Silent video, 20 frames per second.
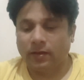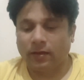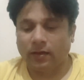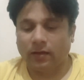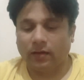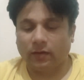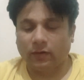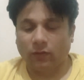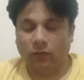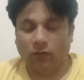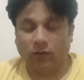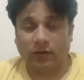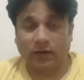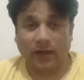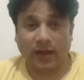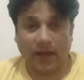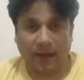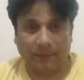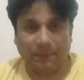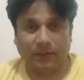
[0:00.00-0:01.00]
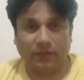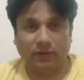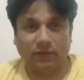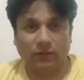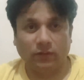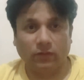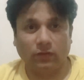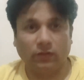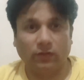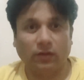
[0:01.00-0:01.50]
and what
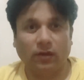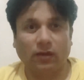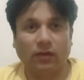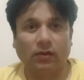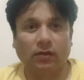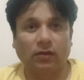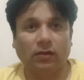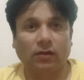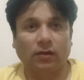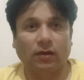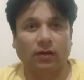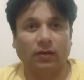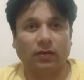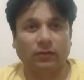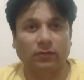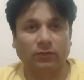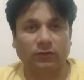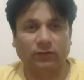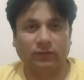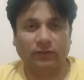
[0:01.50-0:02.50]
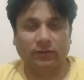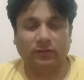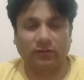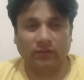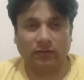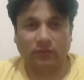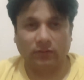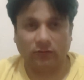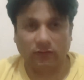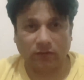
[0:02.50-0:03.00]
happened while I was
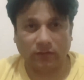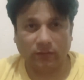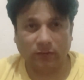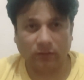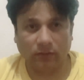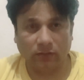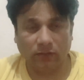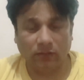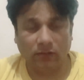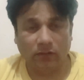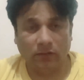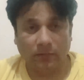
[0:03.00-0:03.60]
facing the trouble